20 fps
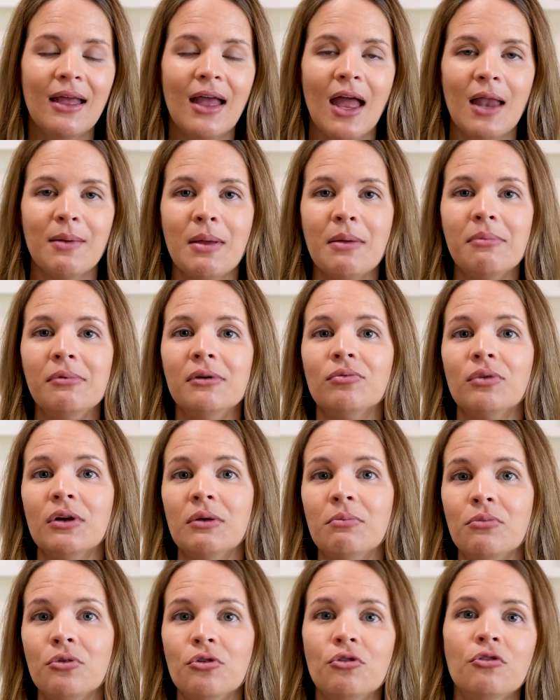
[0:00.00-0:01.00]
and maybe
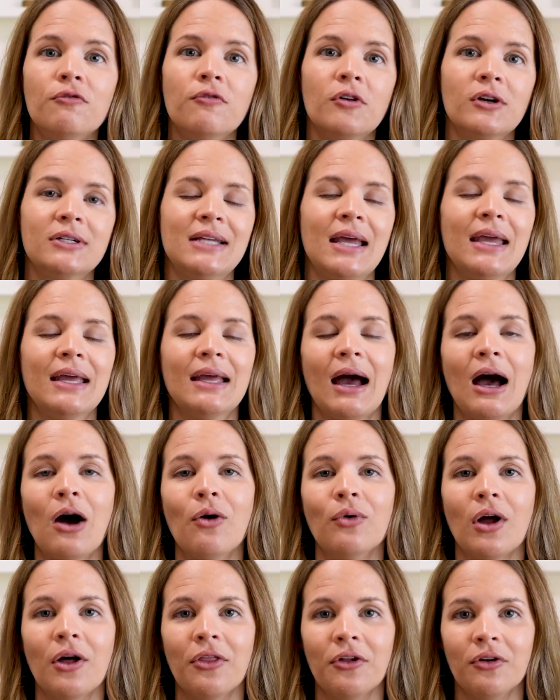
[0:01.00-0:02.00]
remove or take
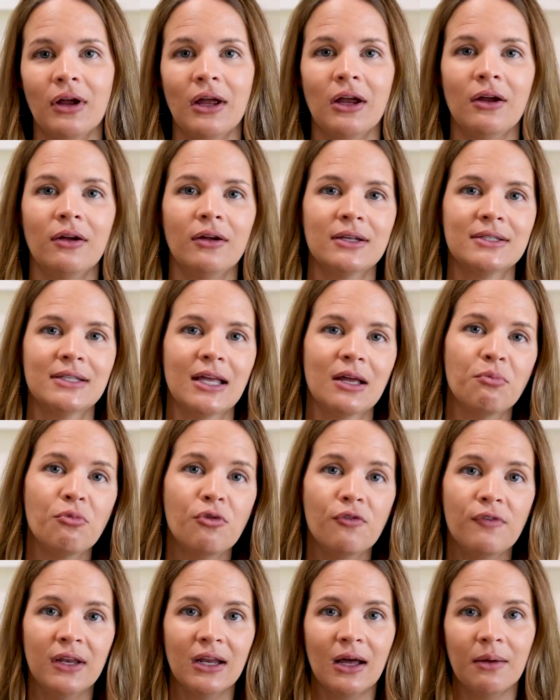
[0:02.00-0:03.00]
out other areas like
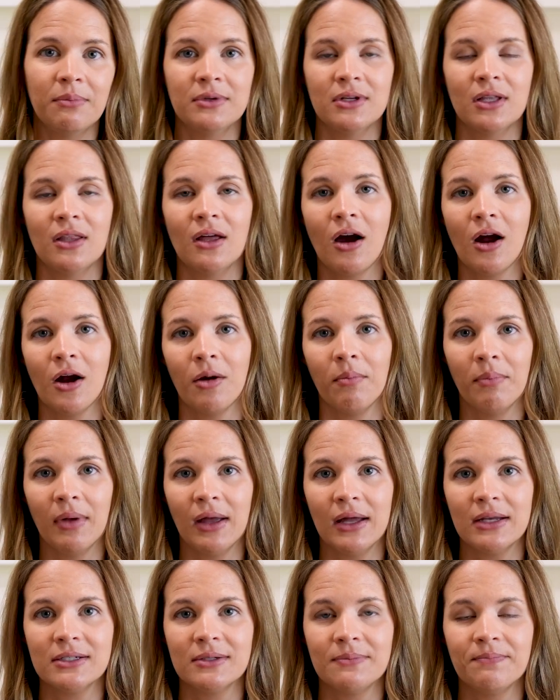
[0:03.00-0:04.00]
moving up to the
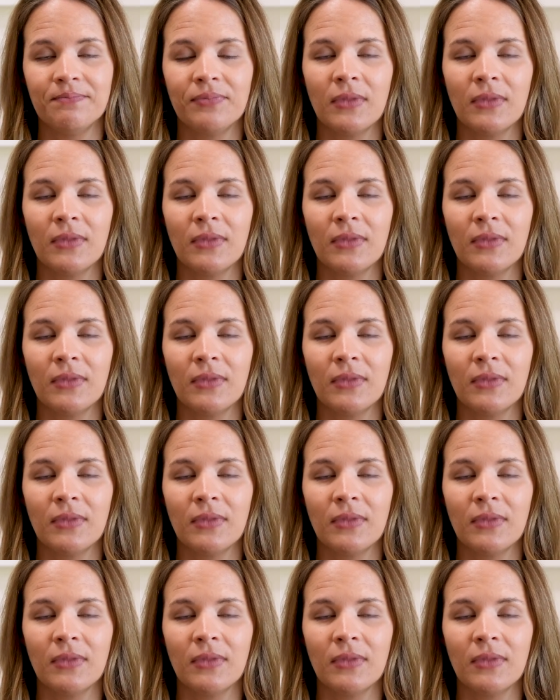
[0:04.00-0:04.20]
armpit.